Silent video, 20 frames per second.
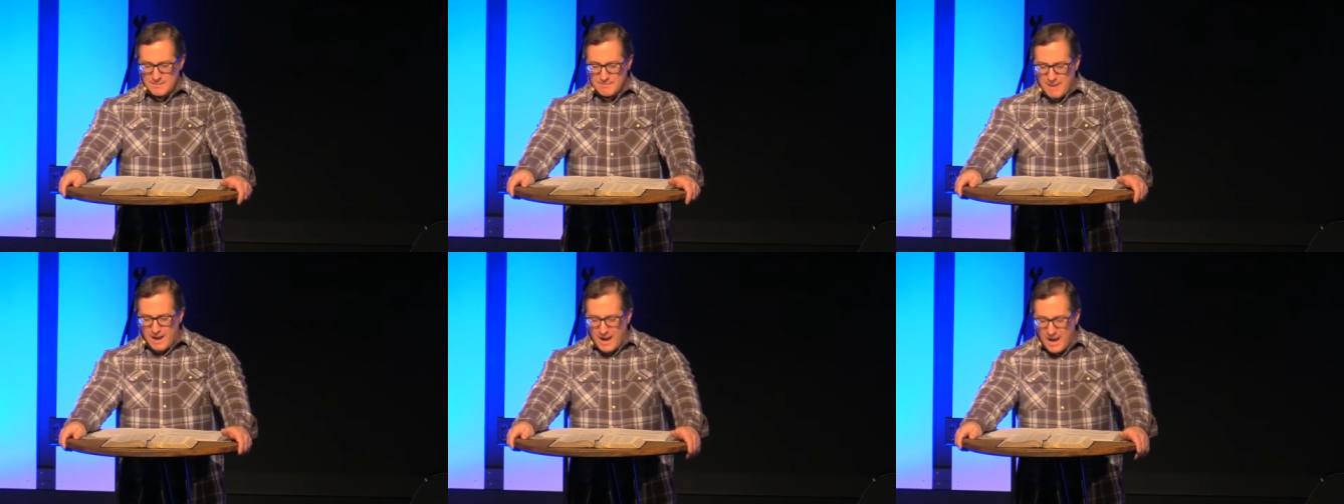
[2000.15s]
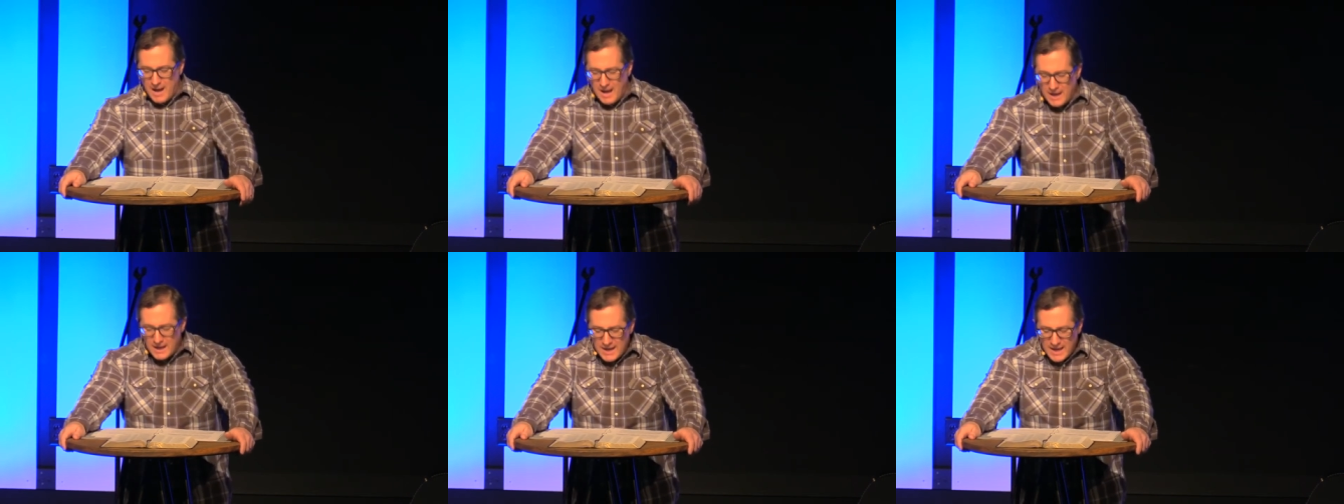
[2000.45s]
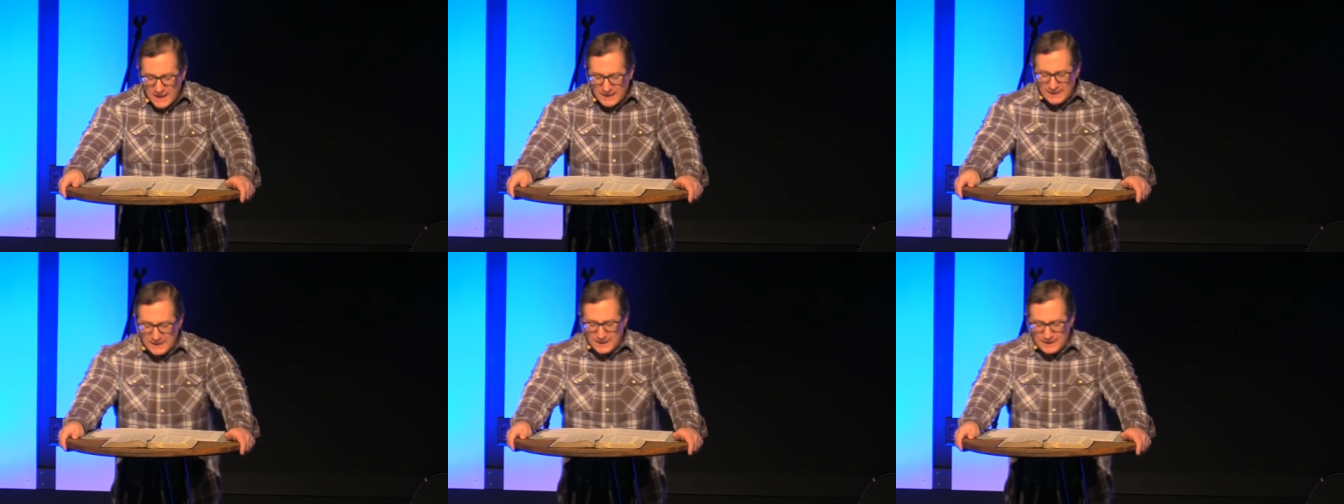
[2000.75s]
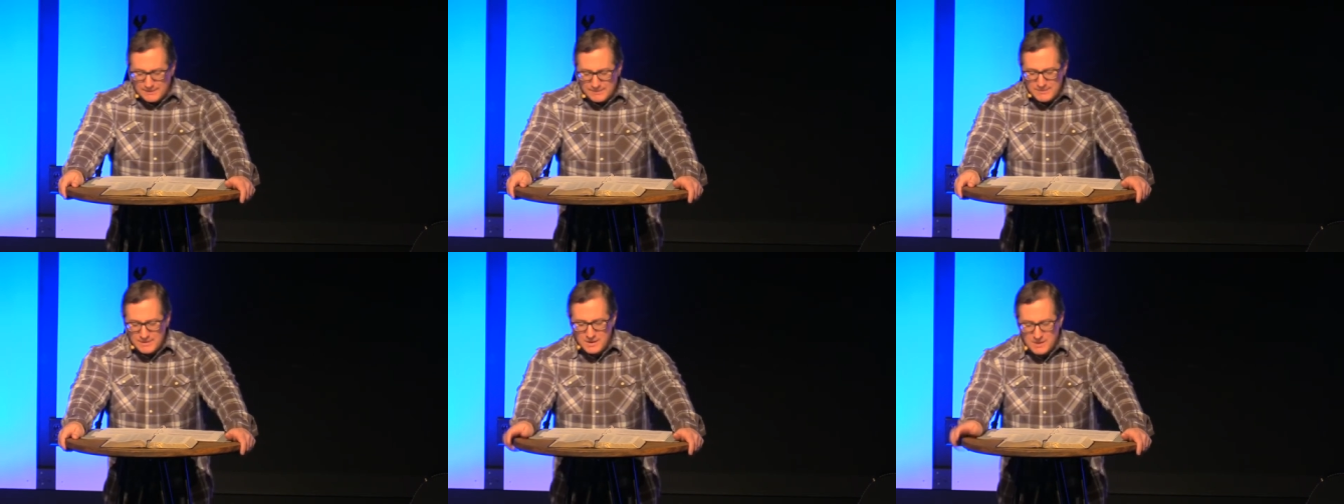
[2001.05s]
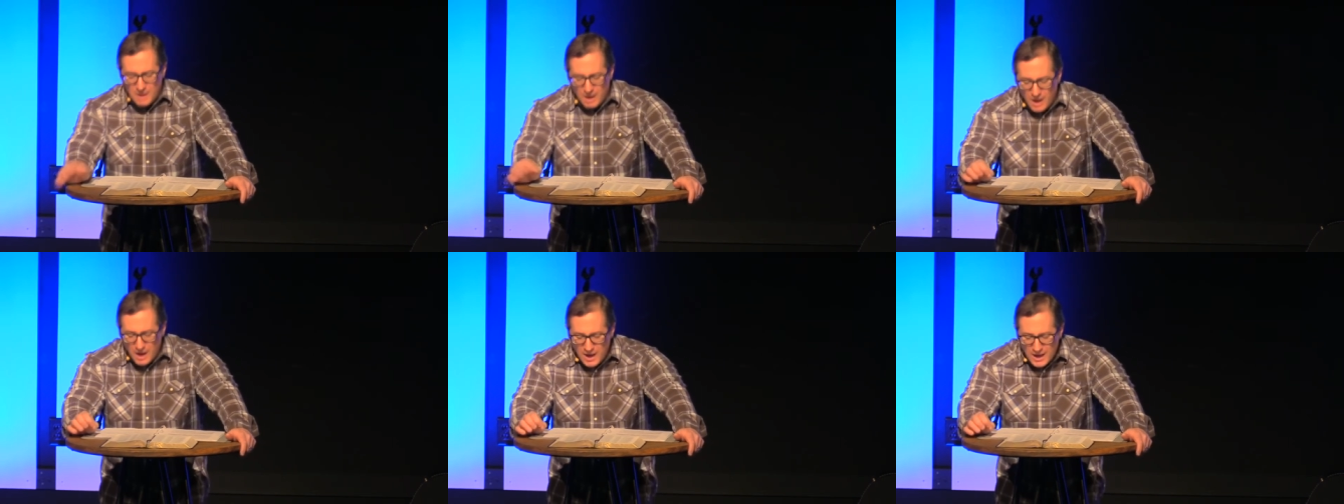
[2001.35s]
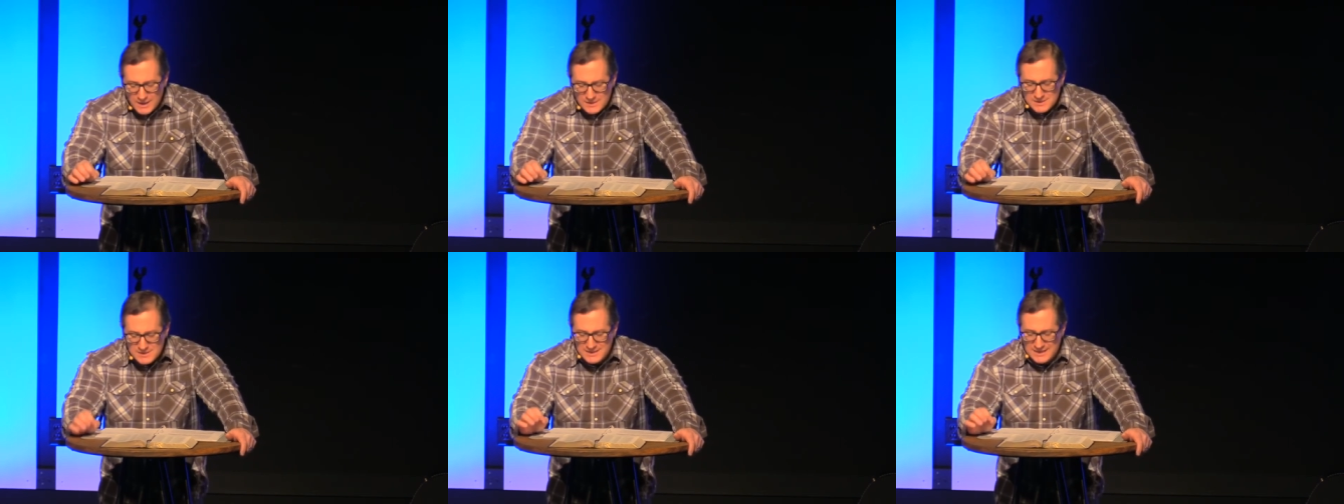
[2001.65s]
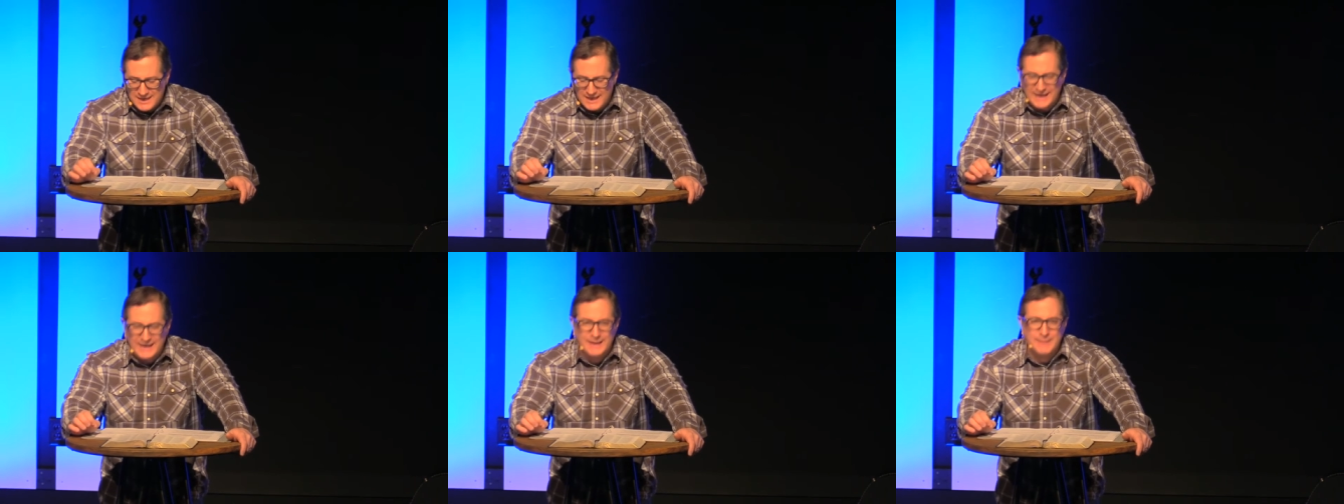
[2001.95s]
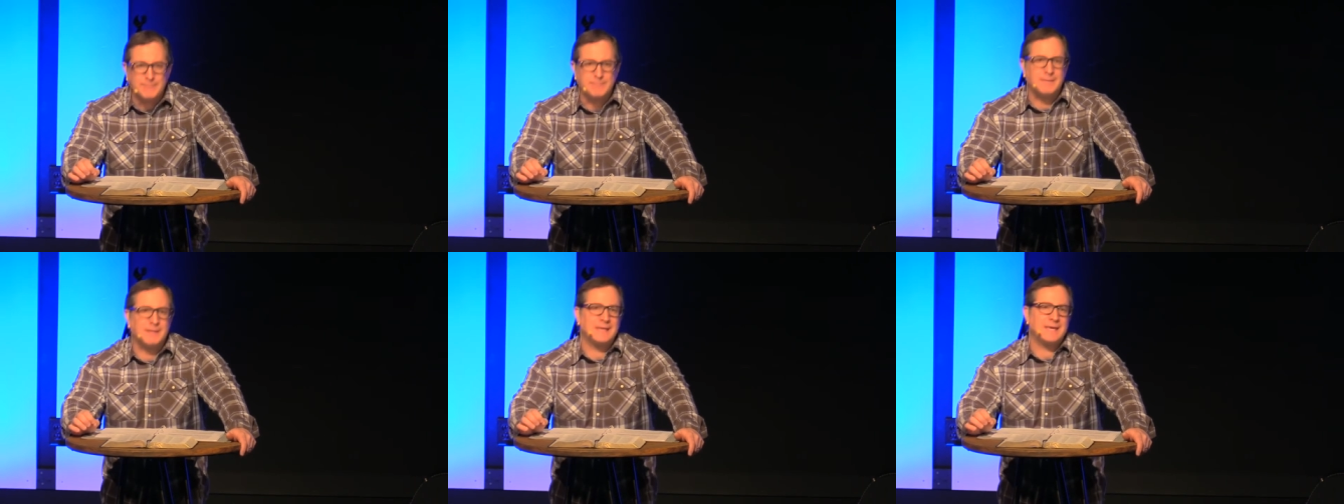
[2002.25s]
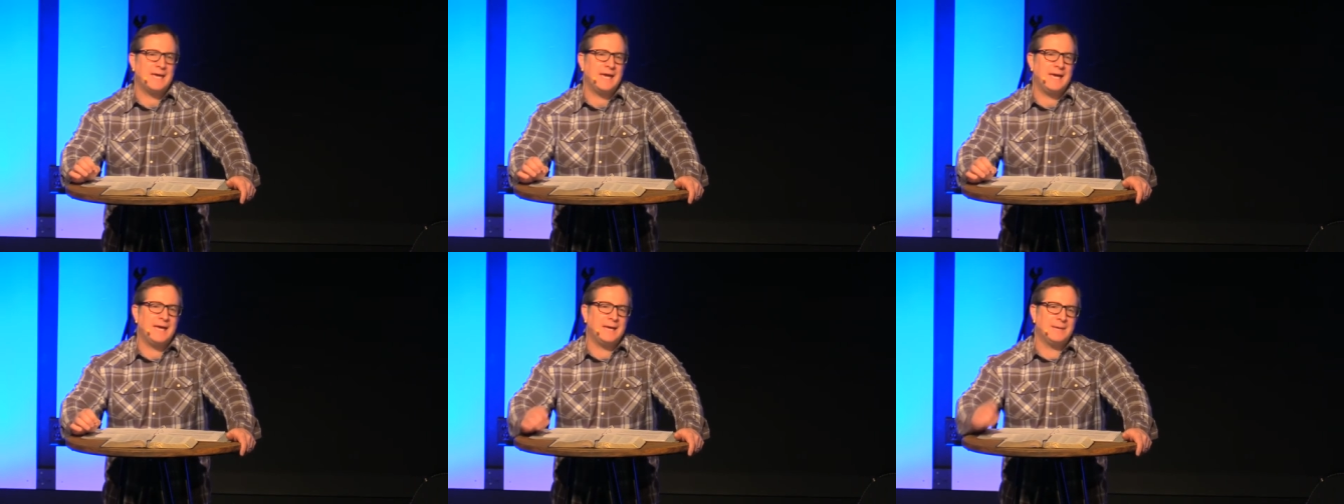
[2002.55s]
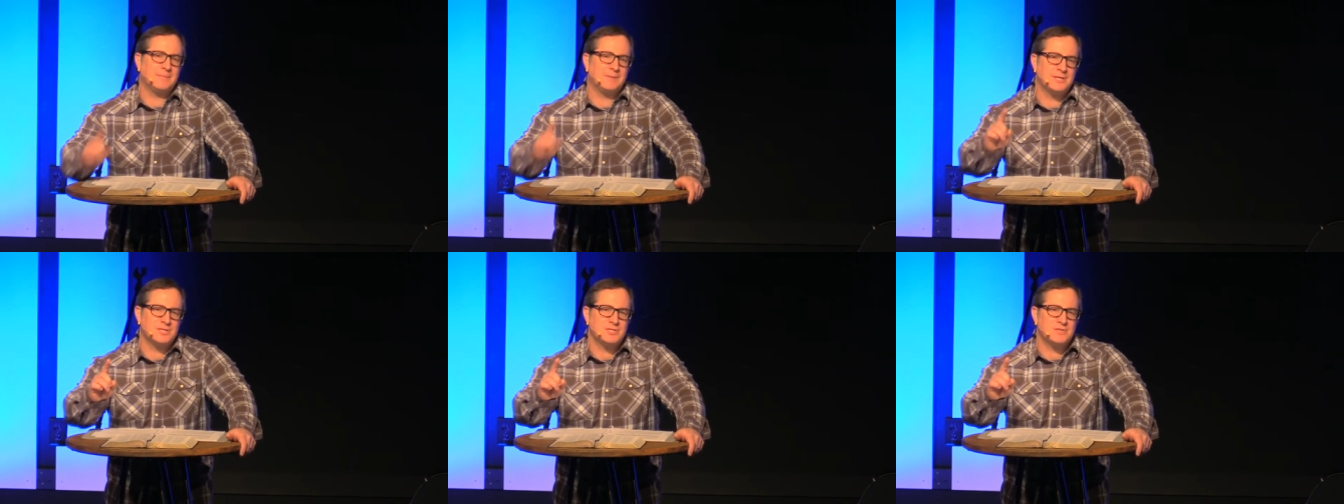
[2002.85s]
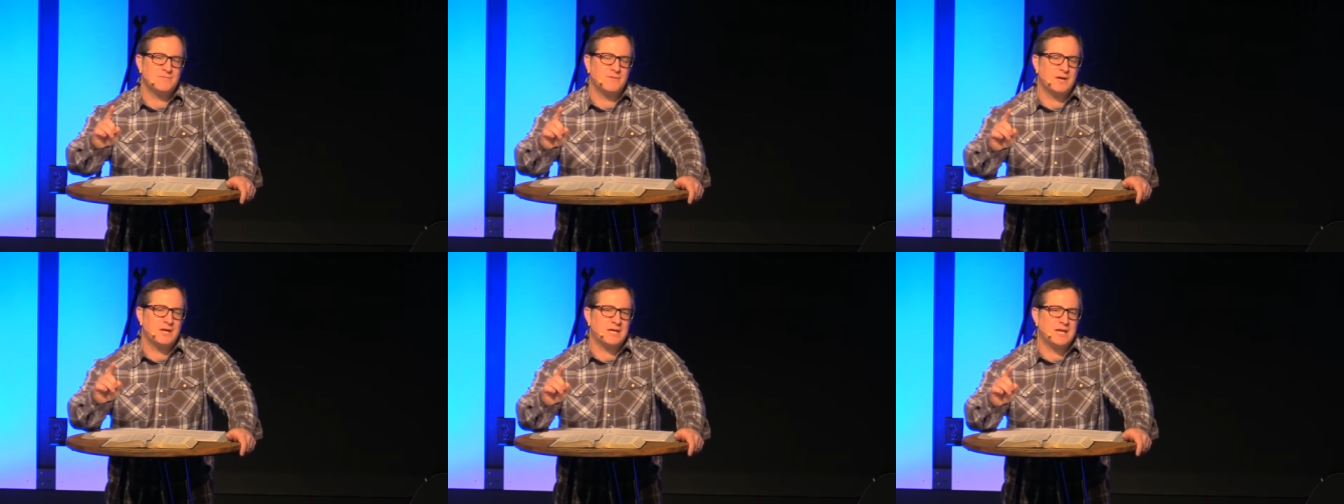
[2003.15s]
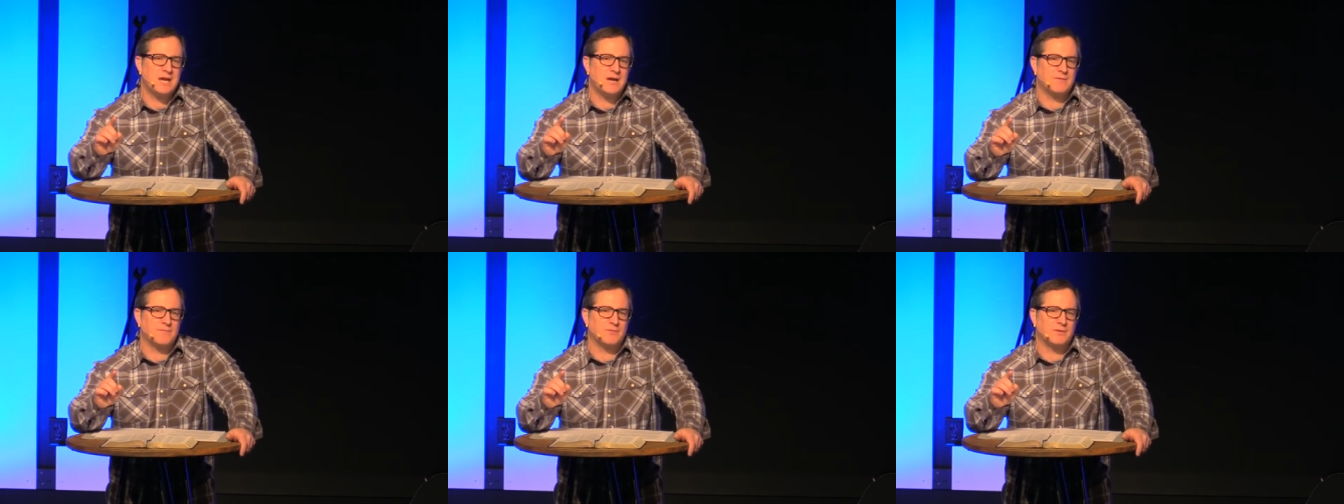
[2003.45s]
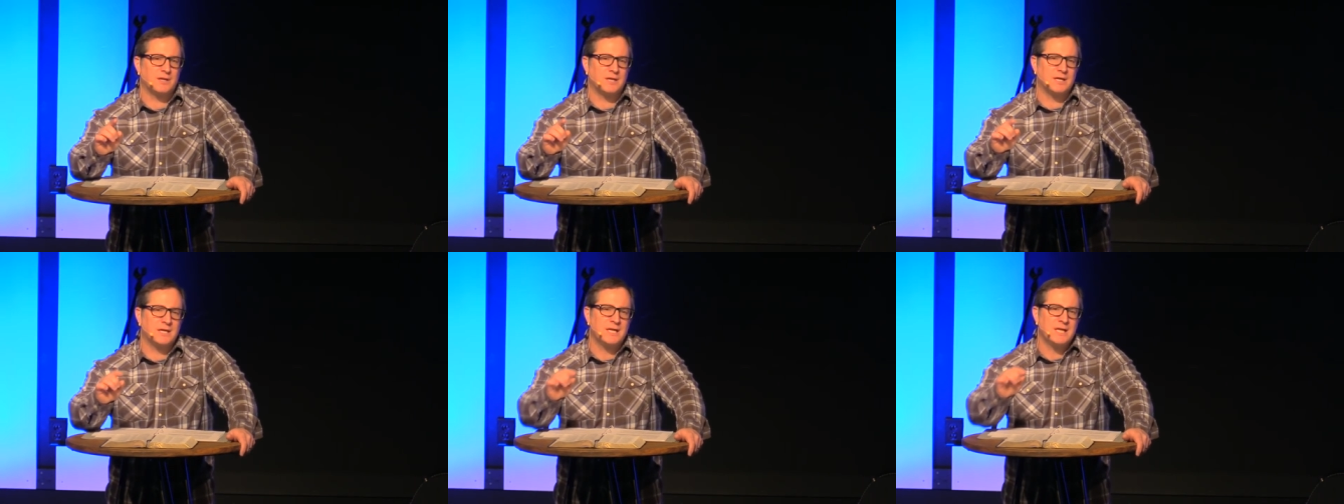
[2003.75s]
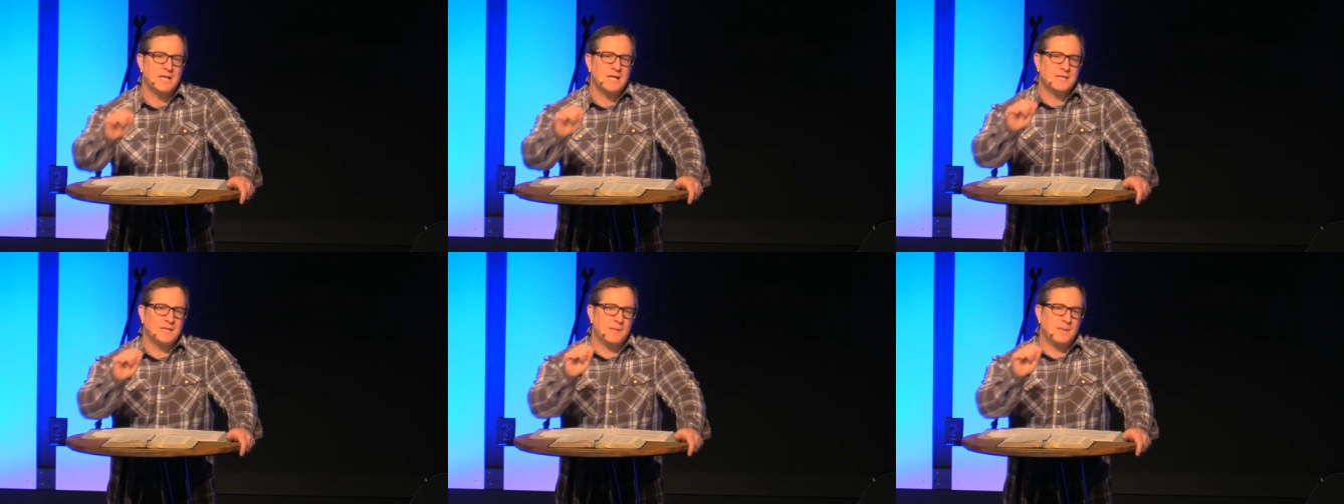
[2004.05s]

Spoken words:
Mahanaim, God's camp, became, listen very carefully,